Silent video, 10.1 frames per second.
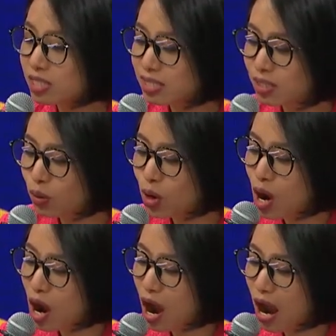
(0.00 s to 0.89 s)
So
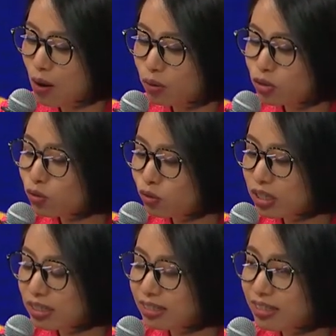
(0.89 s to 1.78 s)
how do you
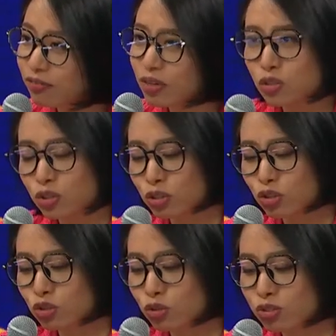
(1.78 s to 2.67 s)
think investors
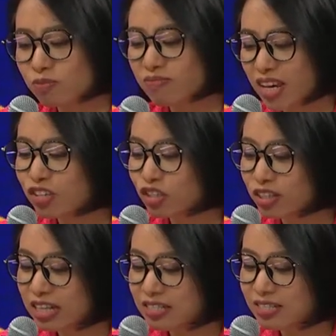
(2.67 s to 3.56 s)
should hedge
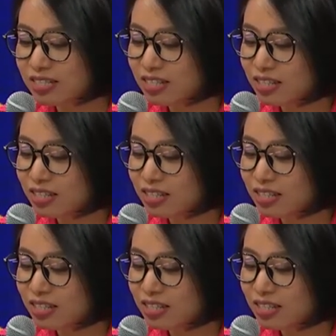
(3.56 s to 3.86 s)
against